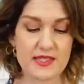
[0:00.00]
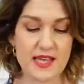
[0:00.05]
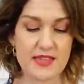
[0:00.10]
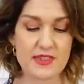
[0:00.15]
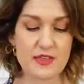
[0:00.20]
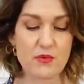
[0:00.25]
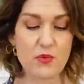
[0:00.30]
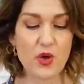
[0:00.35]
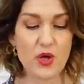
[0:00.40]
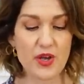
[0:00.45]

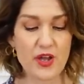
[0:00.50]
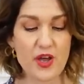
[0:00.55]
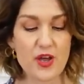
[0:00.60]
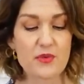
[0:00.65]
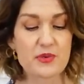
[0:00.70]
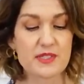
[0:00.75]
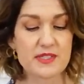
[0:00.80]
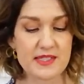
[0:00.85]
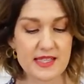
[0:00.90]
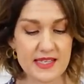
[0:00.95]
And the one I
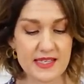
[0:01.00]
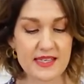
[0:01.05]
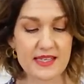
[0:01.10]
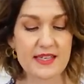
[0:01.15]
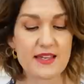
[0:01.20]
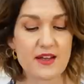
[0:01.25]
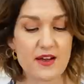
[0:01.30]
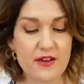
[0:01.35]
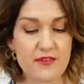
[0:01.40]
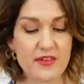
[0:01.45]
was
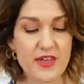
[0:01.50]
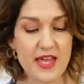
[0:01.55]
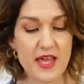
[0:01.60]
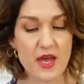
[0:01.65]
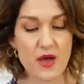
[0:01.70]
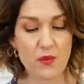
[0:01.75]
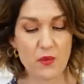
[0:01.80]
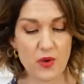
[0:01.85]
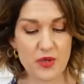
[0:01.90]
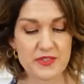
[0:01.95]
thinking of
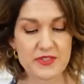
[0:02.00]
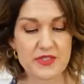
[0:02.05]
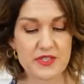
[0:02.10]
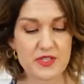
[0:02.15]
was